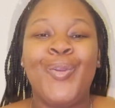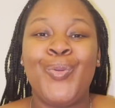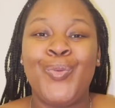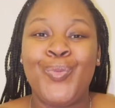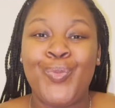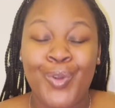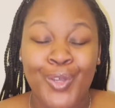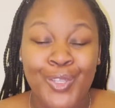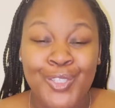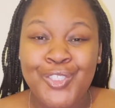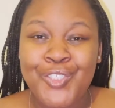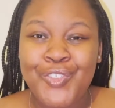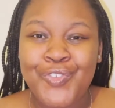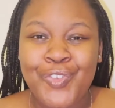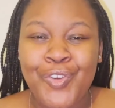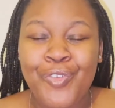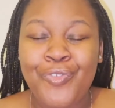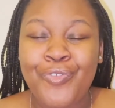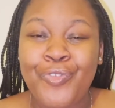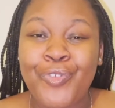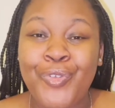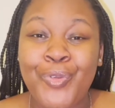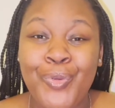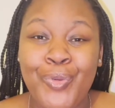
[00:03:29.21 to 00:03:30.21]
Once you've gone
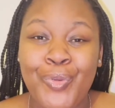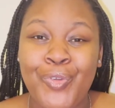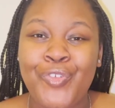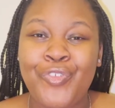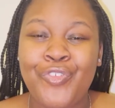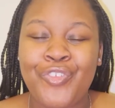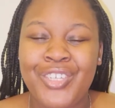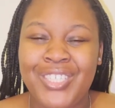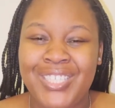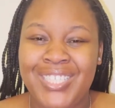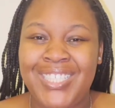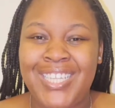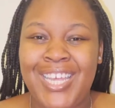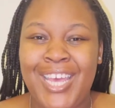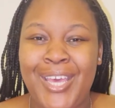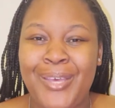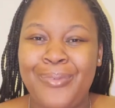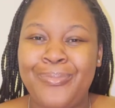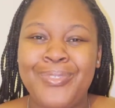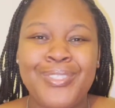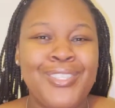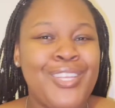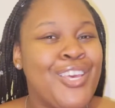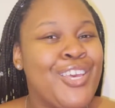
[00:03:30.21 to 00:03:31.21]
through all 3
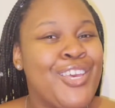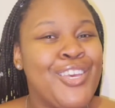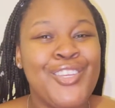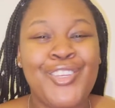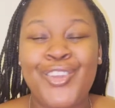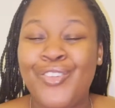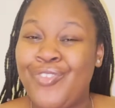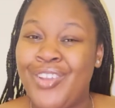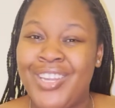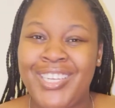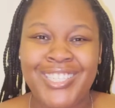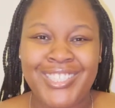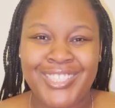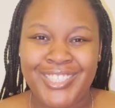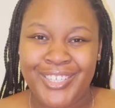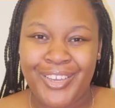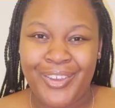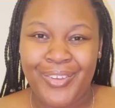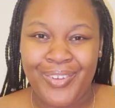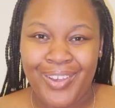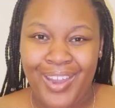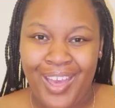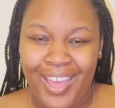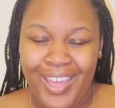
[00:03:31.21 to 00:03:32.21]
steps, you're ready to go
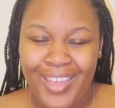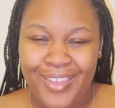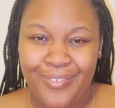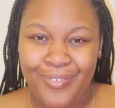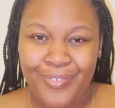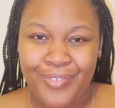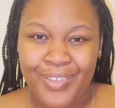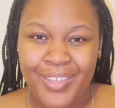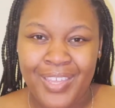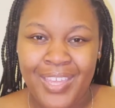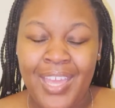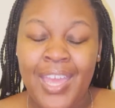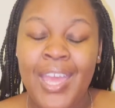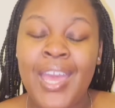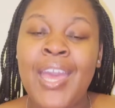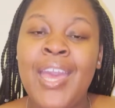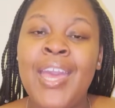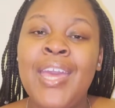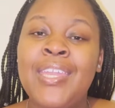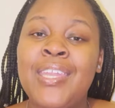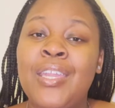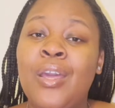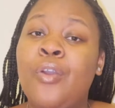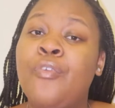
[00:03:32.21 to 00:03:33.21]
live.
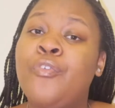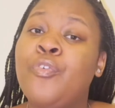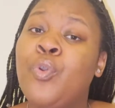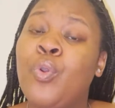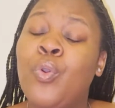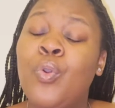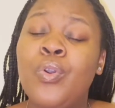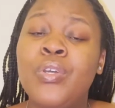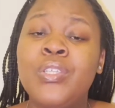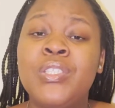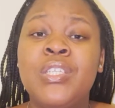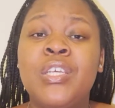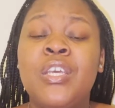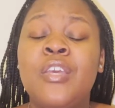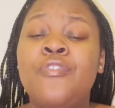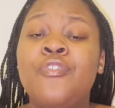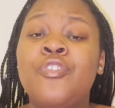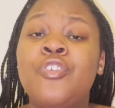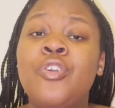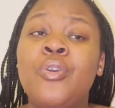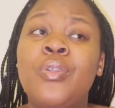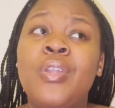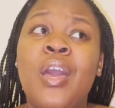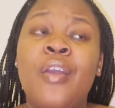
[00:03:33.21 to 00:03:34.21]
Now, of course, if
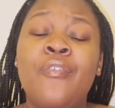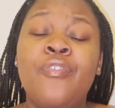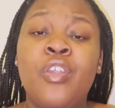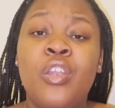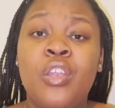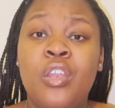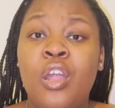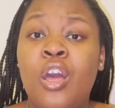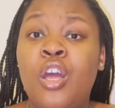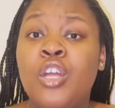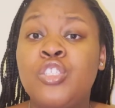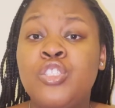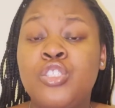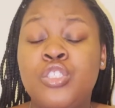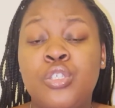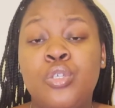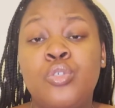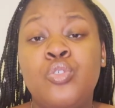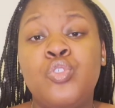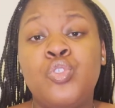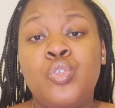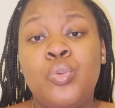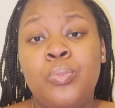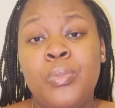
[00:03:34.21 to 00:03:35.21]
you don't have a large
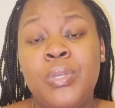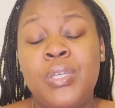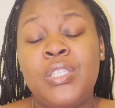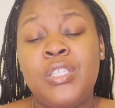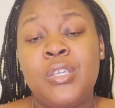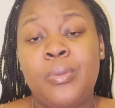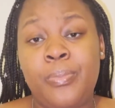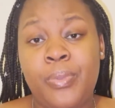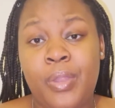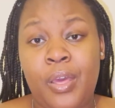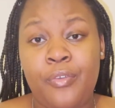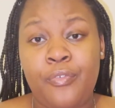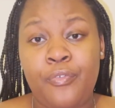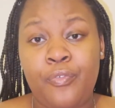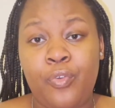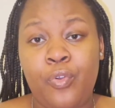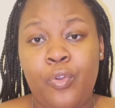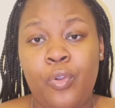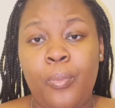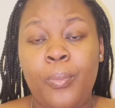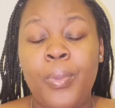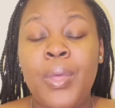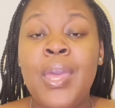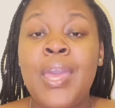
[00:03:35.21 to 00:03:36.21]
social media
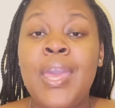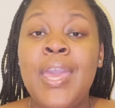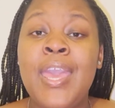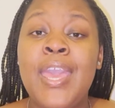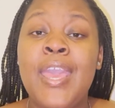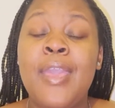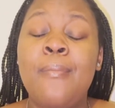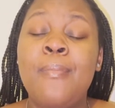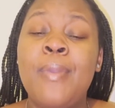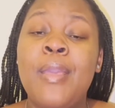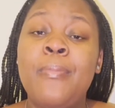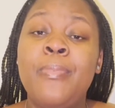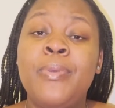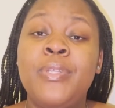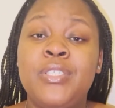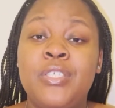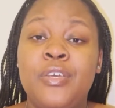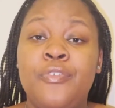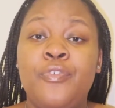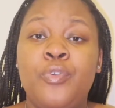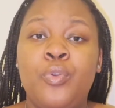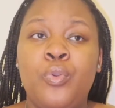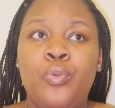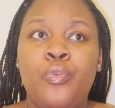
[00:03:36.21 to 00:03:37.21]
platform, it may be
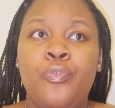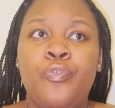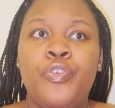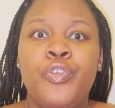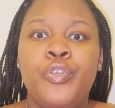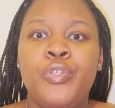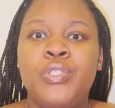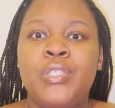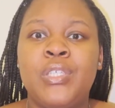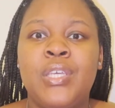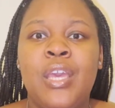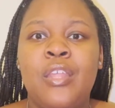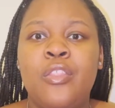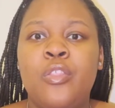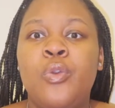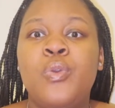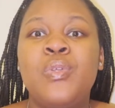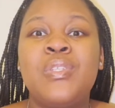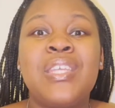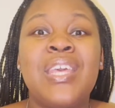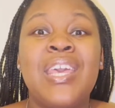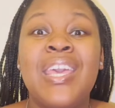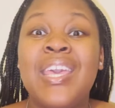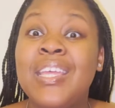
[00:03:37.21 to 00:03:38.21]
difficult for you to get
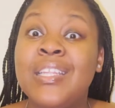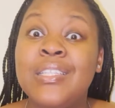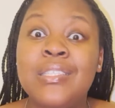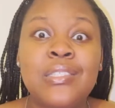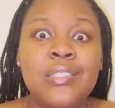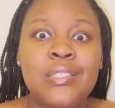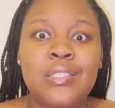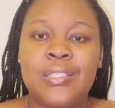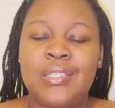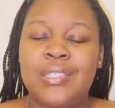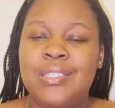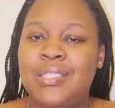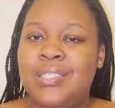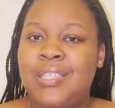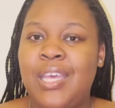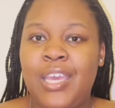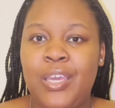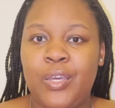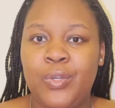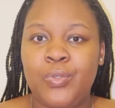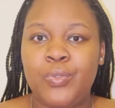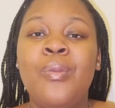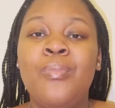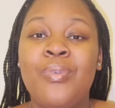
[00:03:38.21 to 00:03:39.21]
those instant
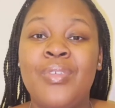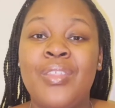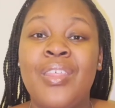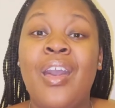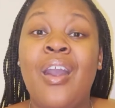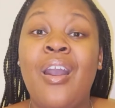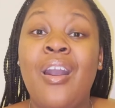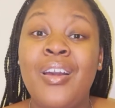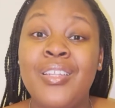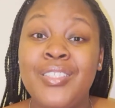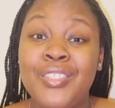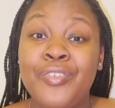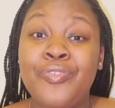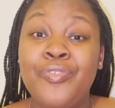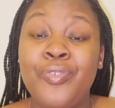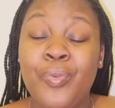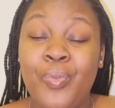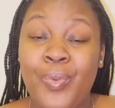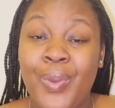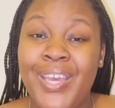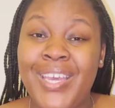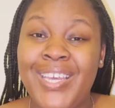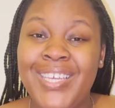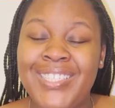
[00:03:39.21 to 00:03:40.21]
sales, but there are different
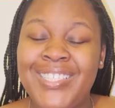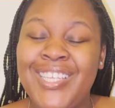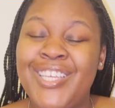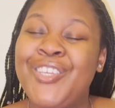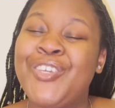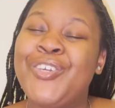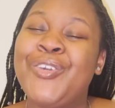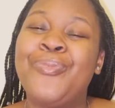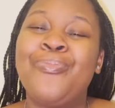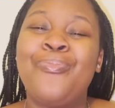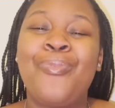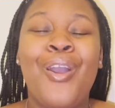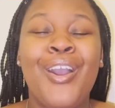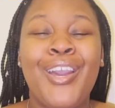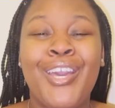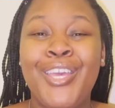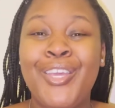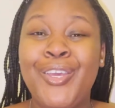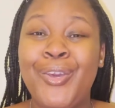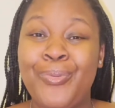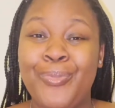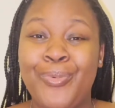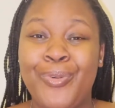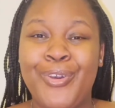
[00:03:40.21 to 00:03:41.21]
ways that you can market
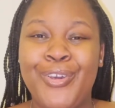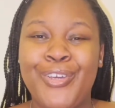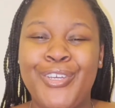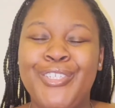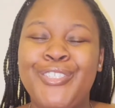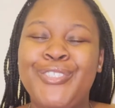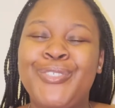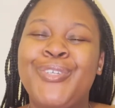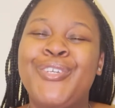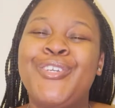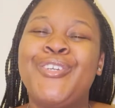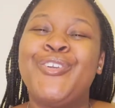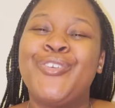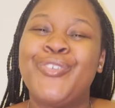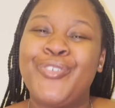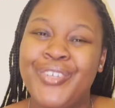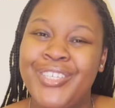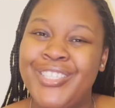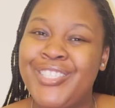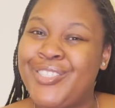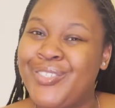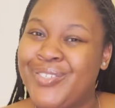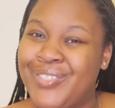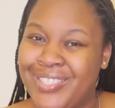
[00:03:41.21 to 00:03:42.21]
your book to
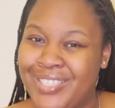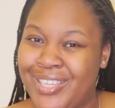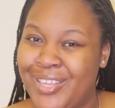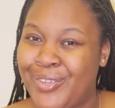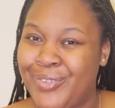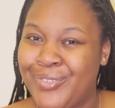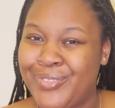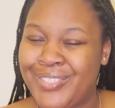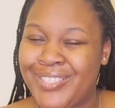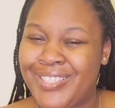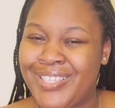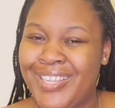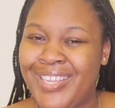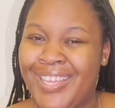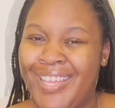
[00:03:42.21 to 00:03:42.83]
increase your sales.